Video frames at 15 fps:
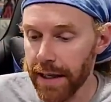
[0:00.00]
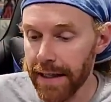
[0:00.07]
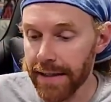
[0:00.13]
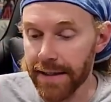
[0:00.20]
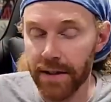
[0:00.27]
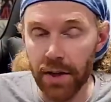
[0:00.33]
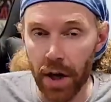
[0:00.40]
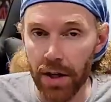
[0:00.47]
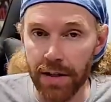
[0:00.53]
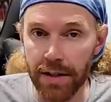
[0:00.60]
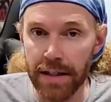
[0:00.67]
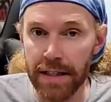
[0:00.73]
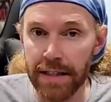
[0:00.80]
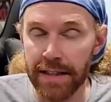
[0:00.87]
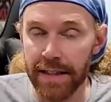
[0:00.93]
It does
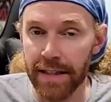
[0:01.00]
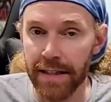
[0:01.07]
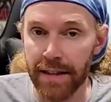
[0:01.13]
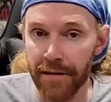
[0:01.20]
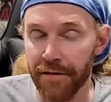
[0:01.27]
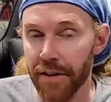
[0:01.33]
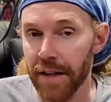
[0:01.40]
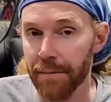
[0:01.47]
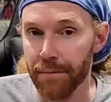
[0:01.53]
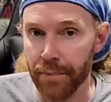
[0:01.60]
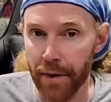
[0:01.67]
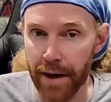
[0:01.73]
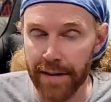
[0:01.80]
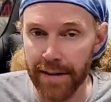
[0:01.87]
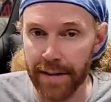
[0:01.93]
need significant
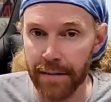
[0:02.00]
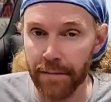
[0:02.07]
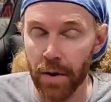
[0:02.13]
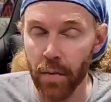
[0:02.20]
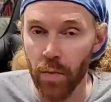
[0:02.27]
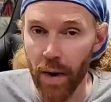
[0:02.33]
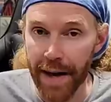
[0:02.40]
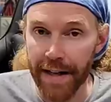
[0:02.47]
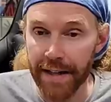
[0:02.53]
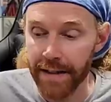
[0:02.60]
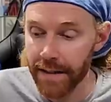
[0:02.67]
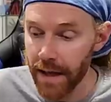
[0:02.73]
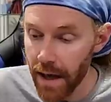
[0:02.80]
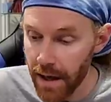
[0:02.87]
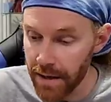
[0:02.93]
pressing, but when
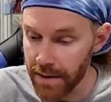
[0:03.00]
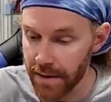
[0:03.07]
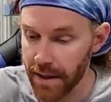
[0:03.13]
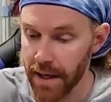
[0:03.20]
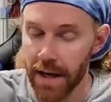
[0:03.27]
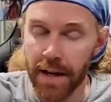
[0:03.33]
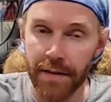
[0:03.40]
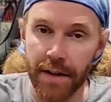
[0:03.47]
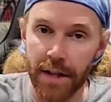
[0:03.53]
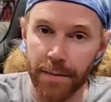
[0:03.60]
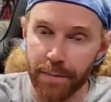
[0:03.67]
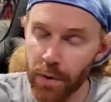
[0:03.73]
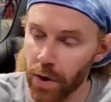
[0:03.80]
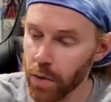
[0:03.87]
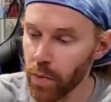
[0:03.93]
it does, this
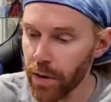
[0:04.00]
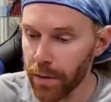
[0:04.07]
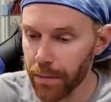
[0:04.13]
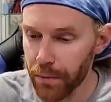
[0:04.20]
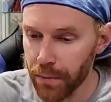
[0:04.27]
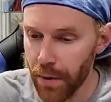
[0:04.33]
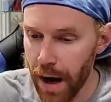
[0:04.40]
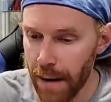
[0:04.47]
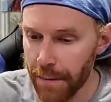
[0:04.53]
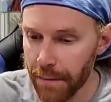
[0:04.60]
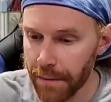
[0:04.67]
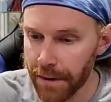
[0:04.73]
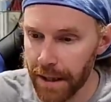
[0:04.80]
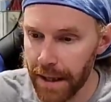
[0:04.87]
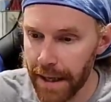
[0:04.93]
book will
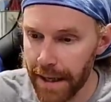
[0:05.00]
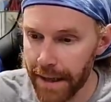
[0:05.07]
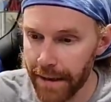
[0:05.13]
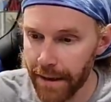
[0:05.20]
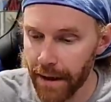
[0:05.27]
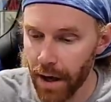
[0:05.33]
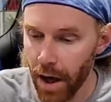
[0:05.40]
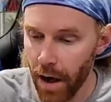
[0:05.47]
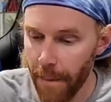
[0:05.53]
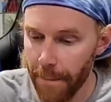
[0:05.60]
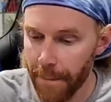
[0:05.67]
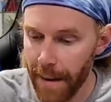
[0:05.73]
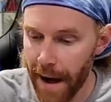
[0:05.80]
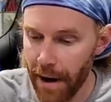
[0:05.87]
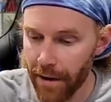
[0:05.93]
probably hit
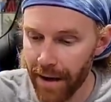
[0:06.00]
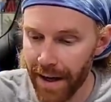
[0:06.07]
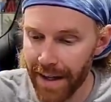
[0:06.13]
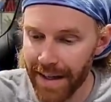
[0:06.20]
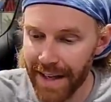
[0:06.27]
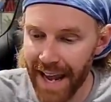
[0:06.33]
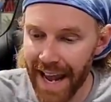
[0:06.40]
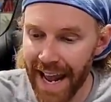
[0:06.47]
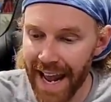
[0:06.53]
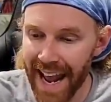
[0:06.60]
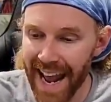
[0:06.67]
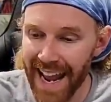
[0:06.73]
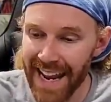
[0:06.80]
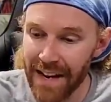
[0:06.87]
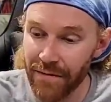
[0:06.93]
about an
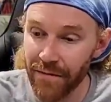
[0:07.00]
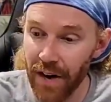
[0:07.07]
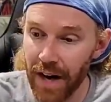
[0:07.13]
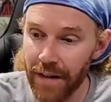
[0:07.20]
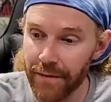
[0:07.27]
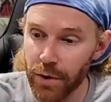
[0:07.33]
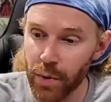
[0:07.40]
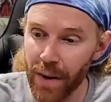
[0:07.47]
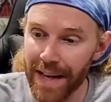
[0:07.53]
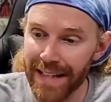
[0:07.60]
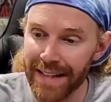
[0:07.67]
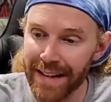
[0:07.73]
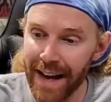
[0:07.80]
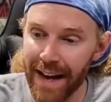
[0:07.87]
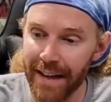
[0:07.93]
8.5 to a
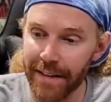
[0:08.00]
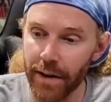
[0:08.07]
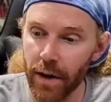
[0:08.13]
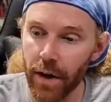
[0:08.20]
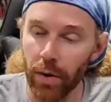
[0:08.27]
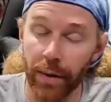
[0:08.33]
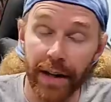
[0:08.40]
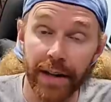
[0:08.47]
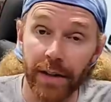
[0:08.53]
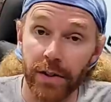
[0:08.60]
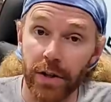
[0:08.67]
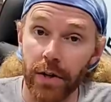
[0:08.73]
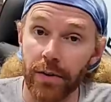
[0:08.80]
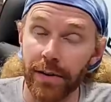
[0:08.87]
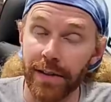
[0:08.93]
9.0. In
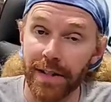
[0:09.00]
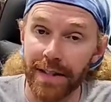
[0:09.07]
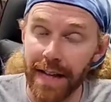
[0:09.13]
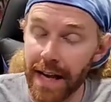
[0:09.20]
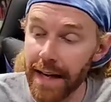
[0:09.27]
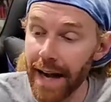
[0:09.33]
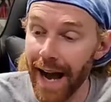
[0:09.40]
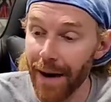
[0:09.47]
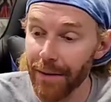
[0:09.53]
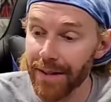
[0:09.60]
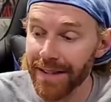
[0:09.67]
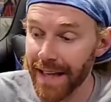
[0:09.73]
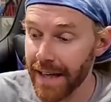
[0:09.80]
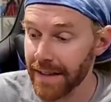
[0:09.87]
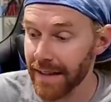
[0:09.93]
its current state, I
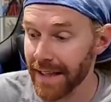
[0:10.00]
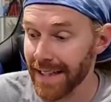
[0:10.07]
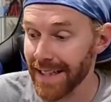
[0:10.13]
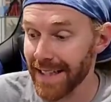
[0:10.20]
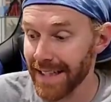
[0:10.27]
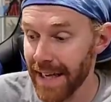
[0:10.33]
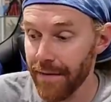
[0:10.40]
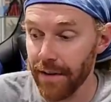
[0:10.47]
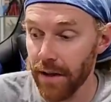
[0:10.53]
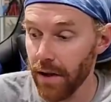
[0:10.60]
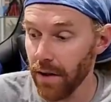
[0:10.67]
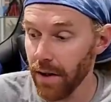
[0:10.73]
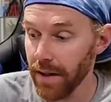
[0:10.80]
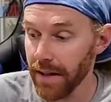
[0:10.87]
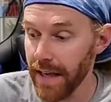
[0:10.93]
would say it's like a
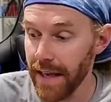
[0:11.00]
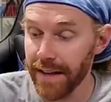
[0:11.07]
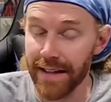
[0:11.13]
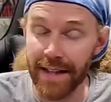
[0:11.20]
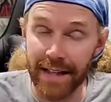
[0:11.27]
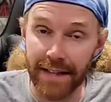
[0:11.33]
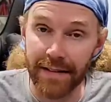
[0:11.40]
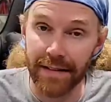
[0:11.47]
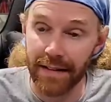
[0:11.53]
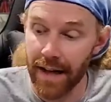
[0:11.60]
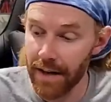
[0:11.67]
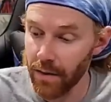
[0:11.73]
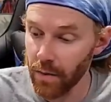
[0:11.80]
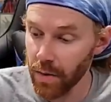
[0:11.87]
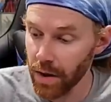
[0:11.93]
7.0. Again, needs a
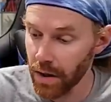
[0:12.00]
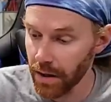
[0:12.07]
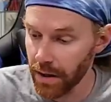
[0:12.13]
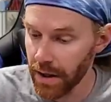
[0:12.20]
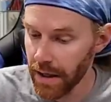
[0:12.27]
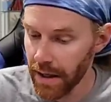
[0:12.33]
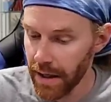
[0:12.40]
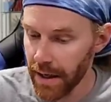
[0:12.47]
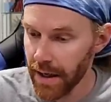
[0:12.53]
lot of work.